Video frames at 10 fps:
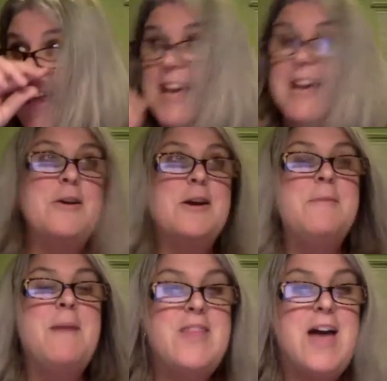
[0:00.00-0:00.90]
you're going to
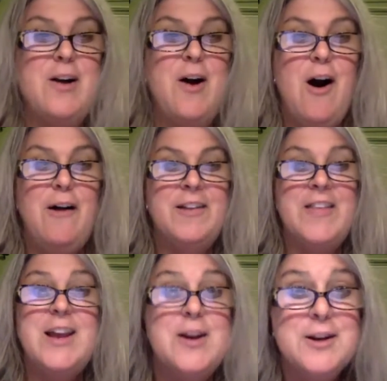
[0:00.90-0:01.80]
make that call and
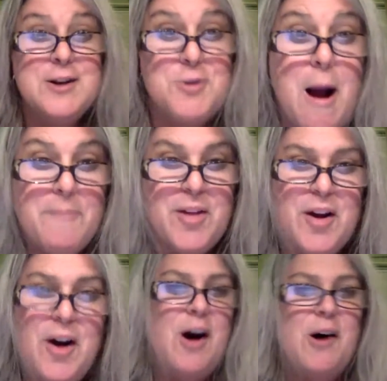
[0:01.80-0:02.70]
like, you're going to drop the
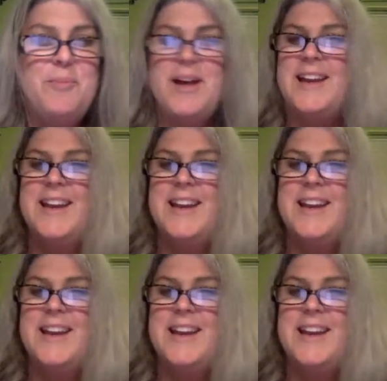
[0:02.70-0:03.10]
call. But,